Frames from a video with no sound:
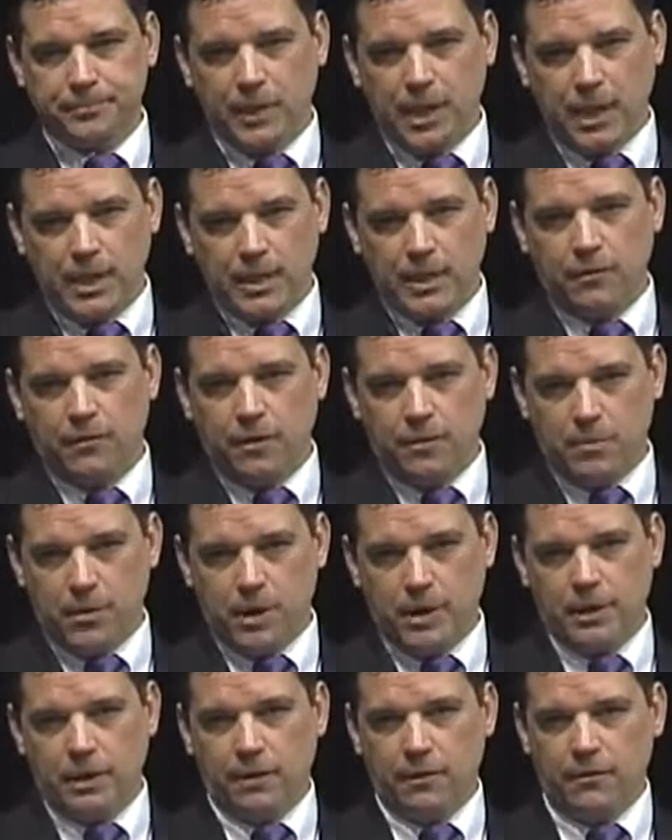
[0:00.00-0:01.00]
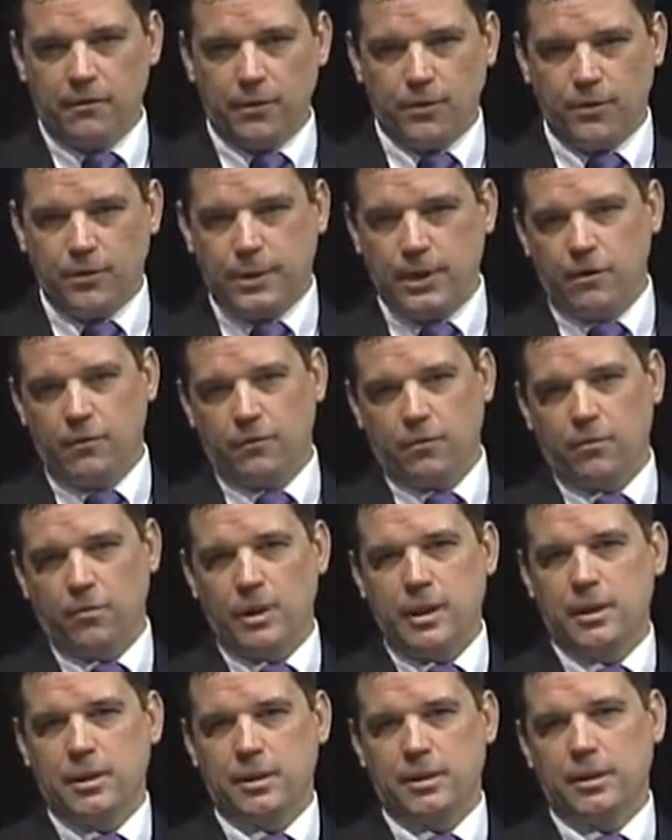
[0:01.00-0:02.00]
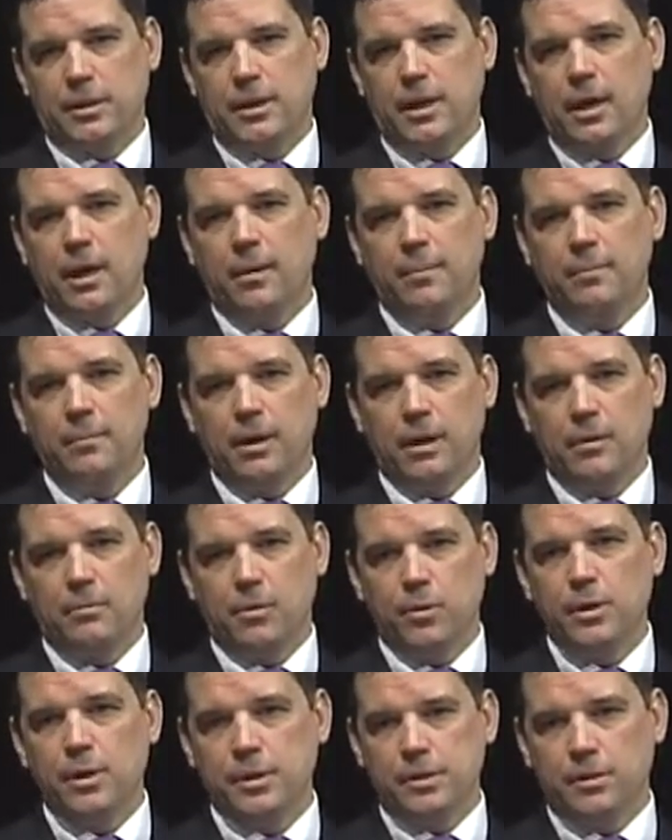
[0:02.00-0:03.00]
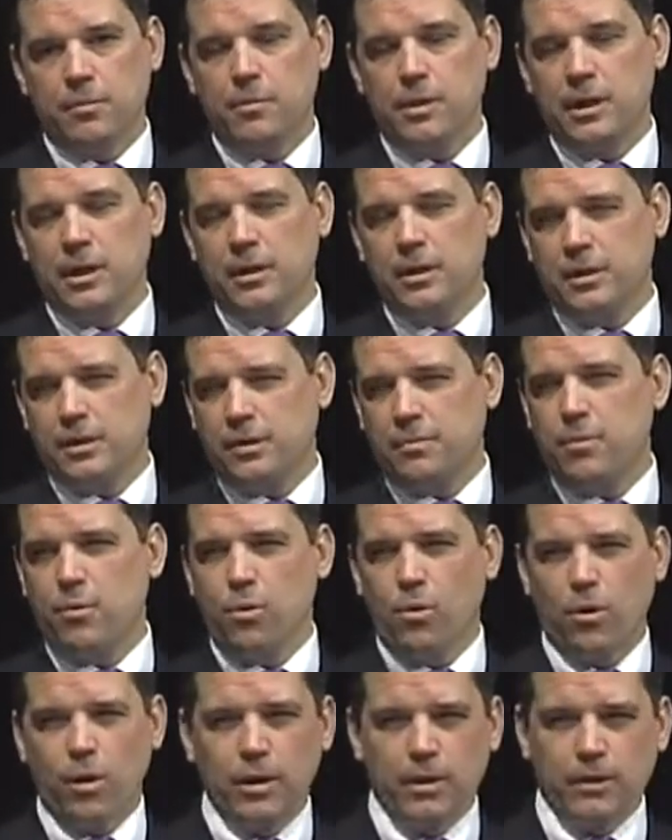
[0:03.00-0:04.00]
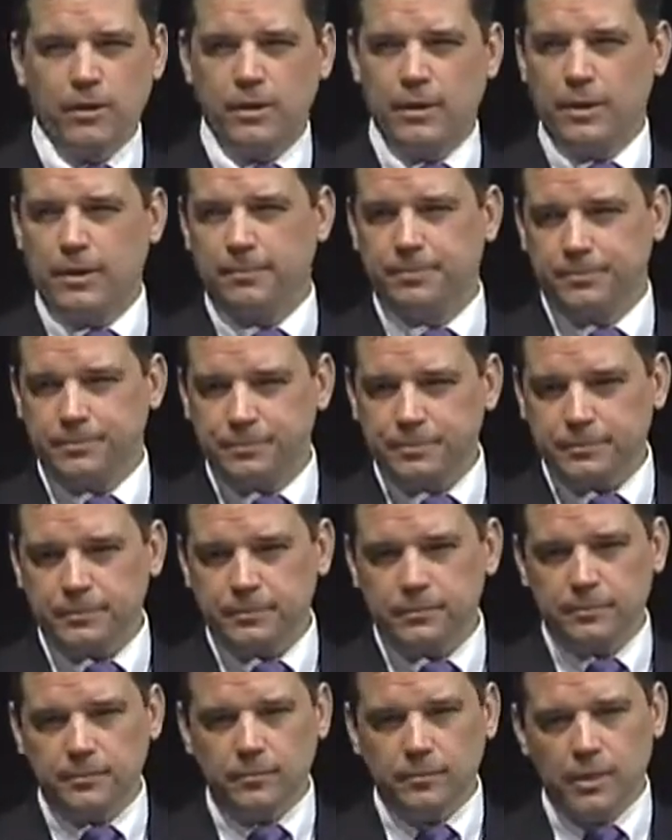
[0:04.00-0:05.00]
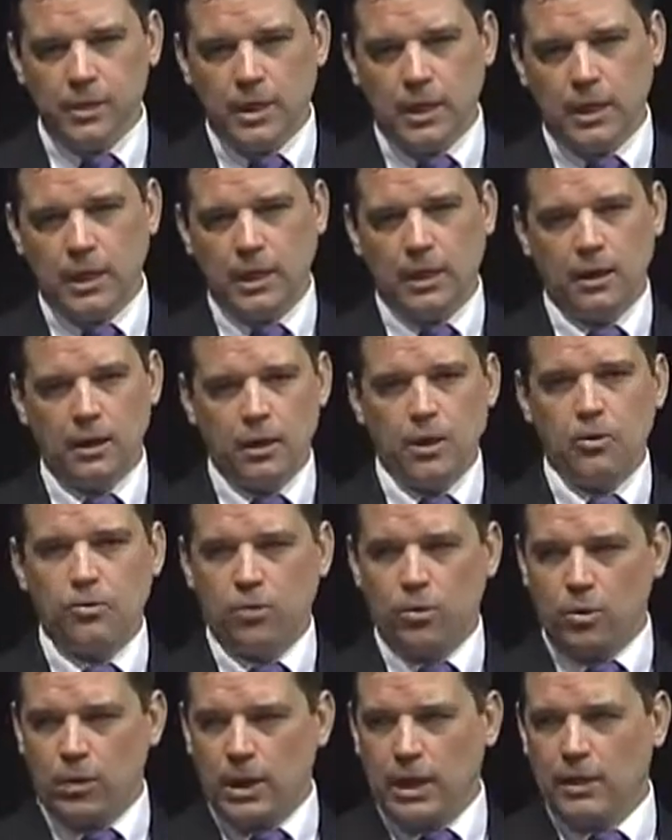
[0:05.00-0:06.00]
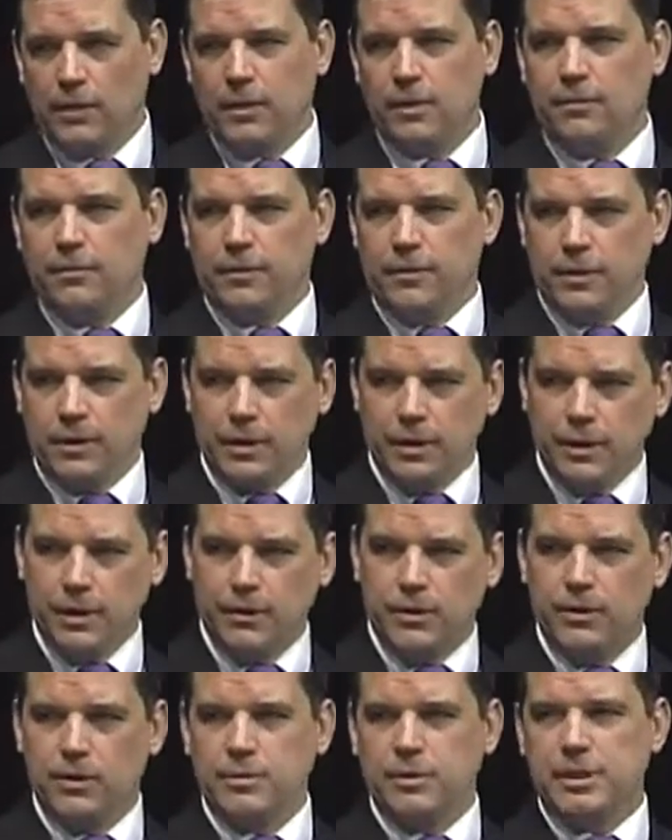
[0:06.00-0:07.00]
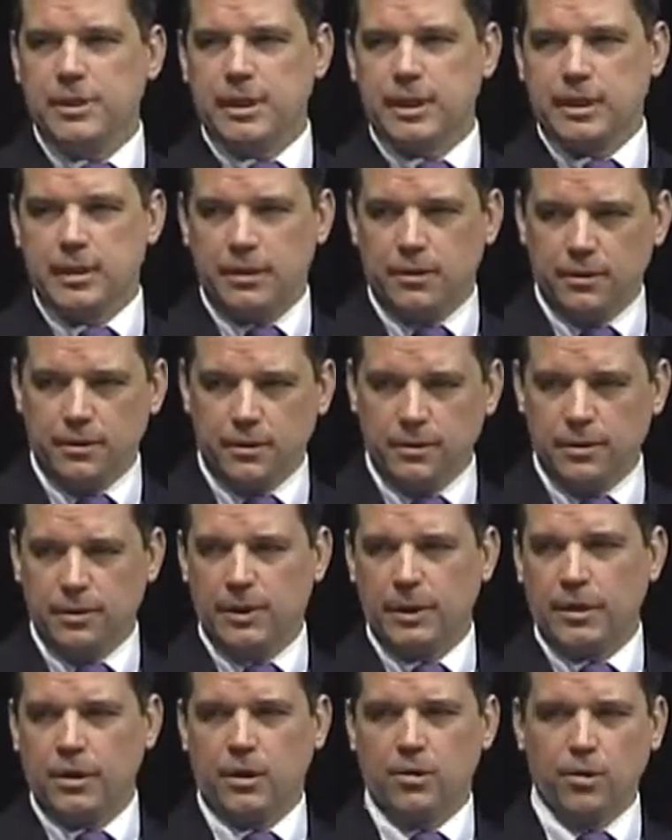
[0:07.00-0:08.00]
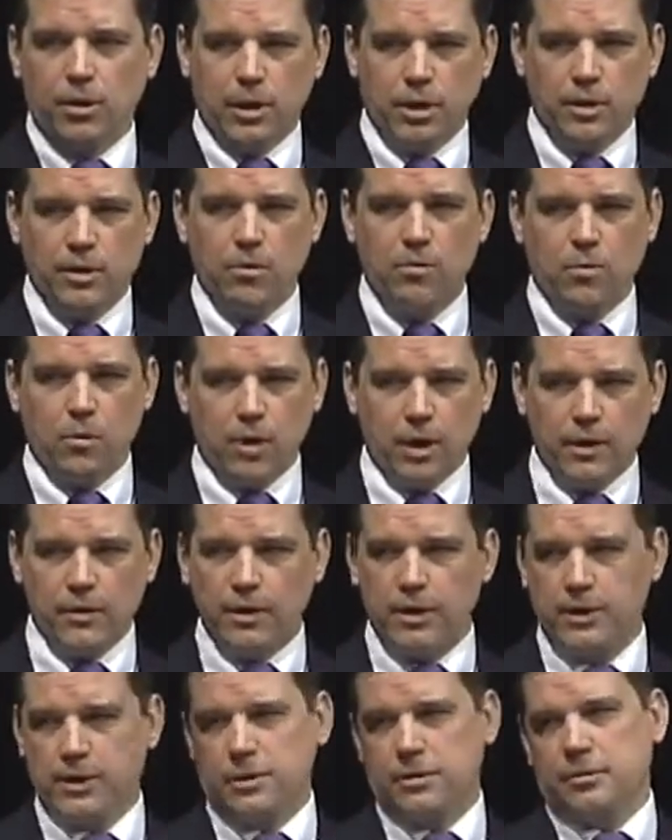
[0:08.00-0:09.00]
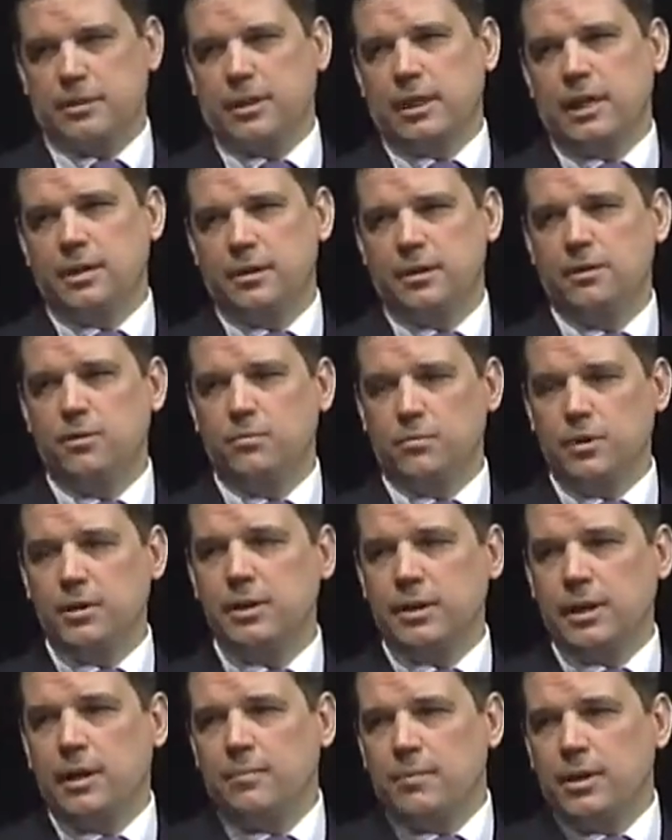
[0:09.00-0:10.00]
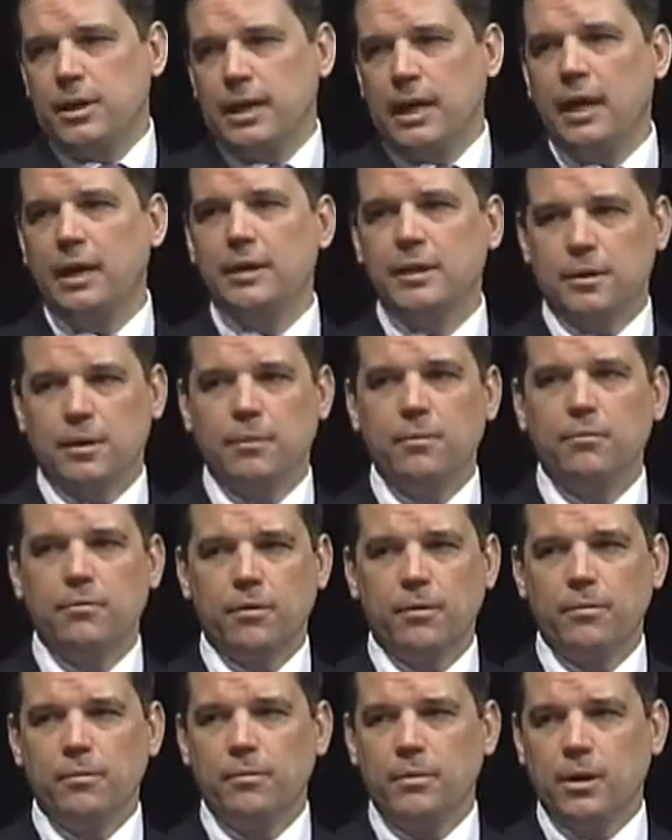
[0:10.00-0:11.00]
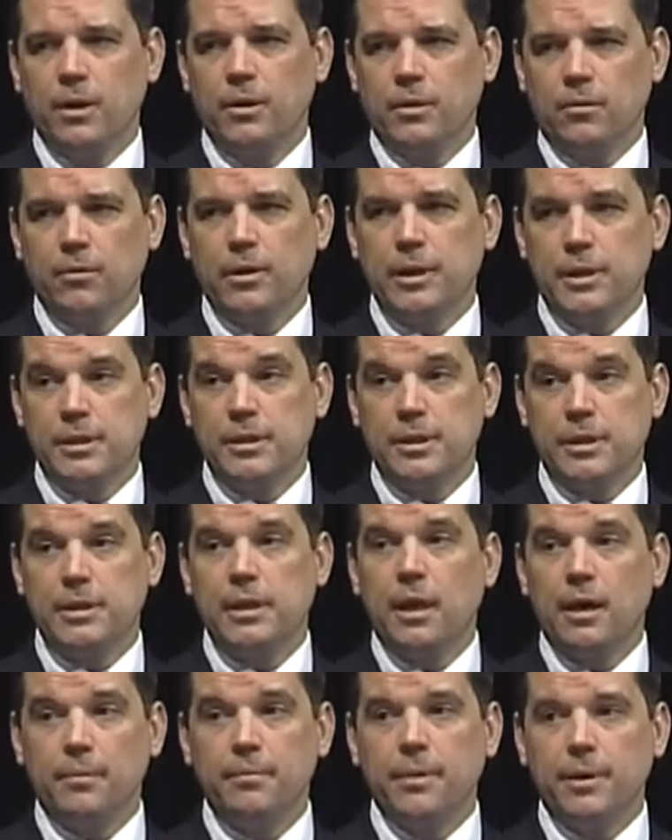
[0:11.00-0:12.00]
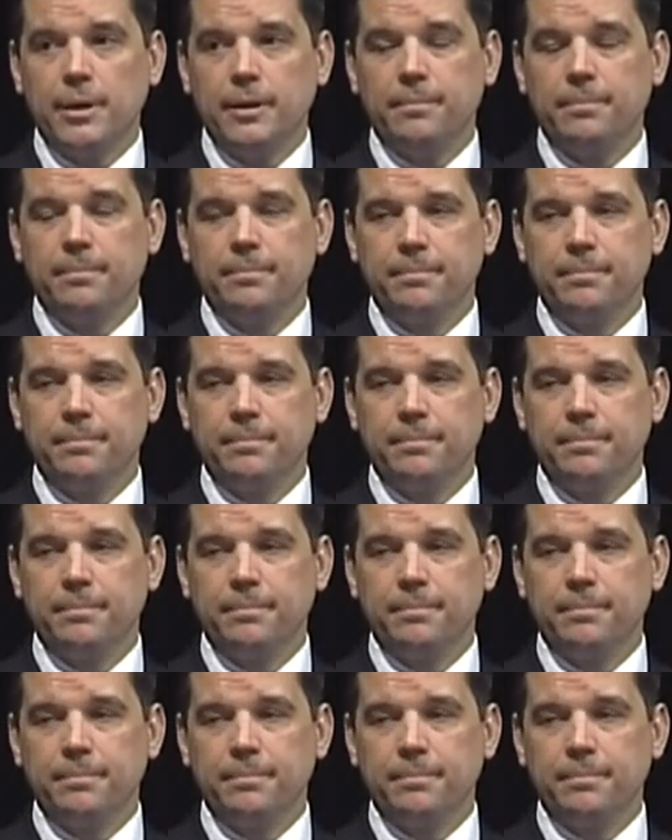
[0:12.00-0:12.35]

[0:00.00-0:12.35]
any of the money that flowed down from Race to the Top. Most of the money to support the rollout of the new standards and curriculum work that districts had to do, most of that money has come from Race to the Top money.